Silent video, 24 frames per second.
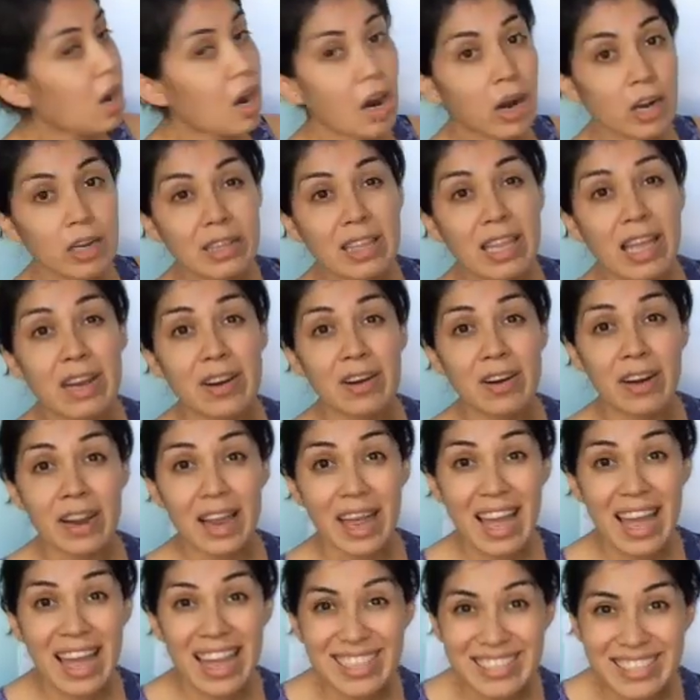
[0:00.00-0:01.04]
are letter
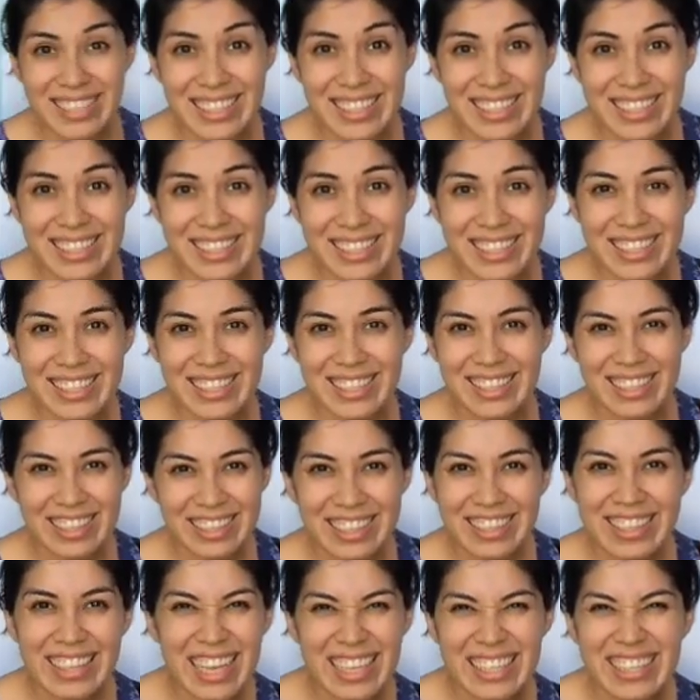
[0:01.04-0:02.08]
S's.
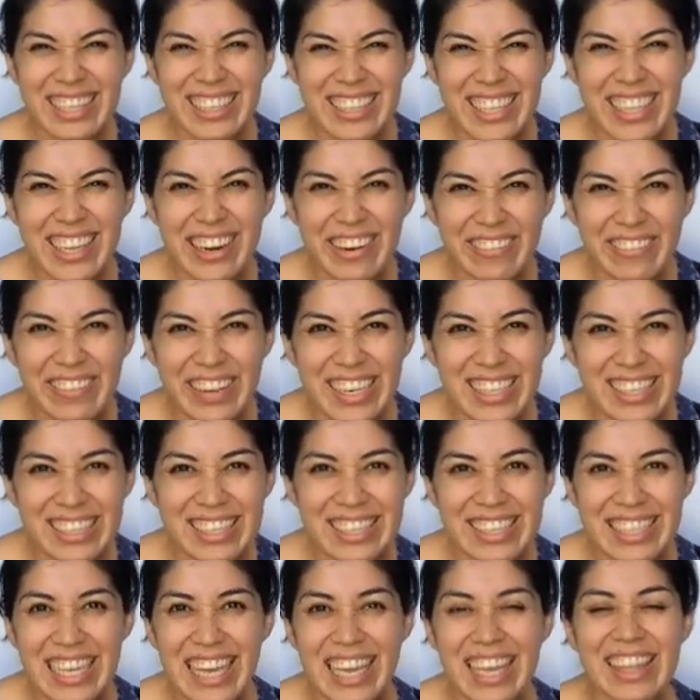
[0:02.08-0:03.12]
That sounds a little funny to
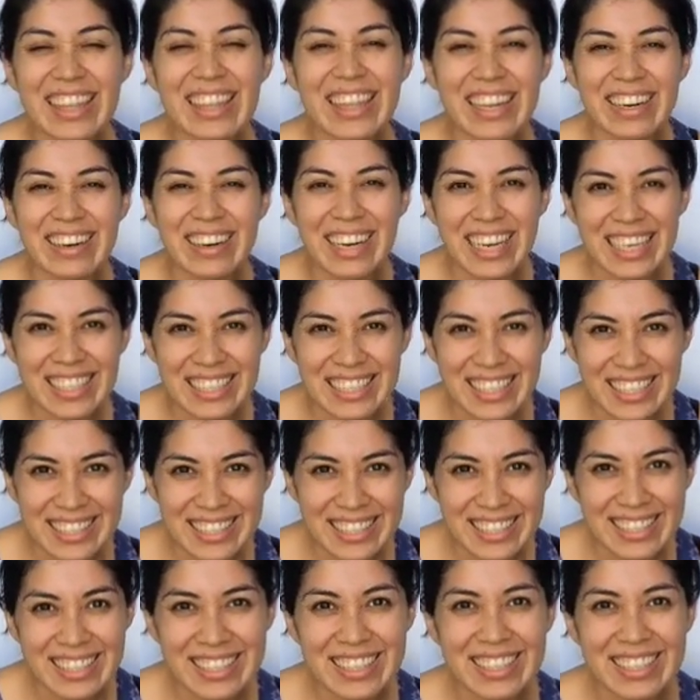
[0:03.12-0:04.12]
say, letter S's.